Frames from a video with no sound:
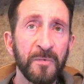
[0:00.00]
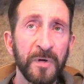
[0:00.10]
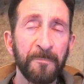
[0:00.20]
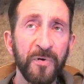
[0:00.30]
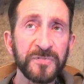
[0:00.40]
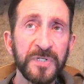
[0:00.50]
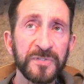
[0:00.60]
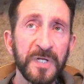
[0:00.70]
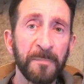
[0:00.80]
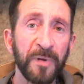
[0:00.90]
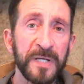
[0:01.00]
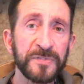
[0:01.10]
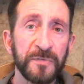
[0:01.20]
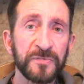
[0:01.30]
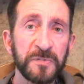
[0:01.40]
When a person is at a
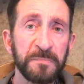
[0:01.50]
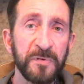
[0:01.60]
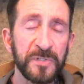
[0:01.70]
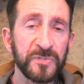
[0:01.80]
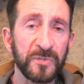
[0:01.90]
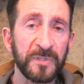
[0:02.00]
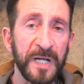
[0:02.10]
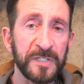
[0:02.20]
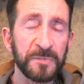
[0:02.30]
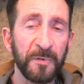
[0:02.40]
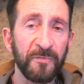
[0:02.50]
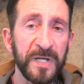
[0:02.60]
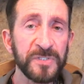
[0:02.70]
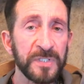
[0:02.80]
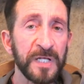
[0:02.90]
place of spiritual
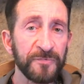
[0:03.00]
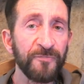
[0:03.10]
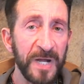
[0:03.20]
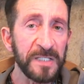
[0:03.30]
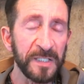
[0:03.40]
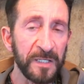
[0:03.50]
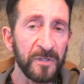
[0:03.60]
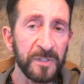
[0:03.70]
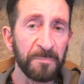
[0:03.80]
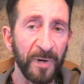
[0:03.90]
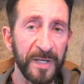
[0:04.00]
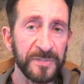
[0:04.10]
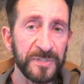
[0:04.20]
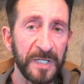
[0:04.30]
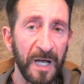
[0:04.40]
exploration, that's frankly a good
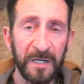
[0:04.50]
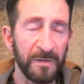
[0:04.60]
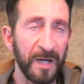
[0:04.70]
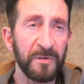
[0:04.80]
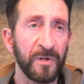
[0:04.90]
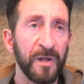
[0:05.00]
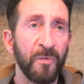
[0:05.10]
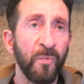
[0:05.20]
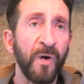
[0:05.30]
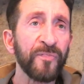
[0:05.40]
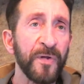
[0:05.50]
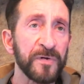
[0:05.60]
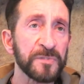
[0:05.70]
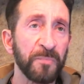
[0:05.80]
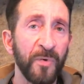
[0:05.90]
place. And I don't, I don't care what
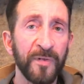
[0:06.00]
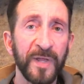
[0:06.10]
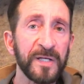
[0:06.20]
they're exploring.